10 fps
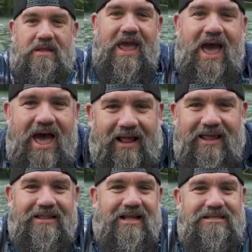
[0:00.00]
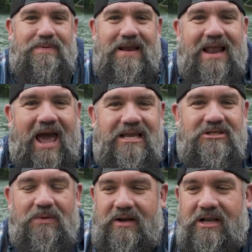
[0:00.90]
Yeah, like let's be nice
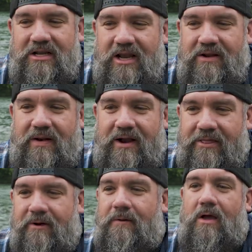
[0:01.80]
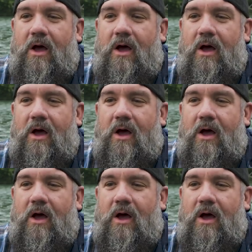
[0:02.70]
to one another.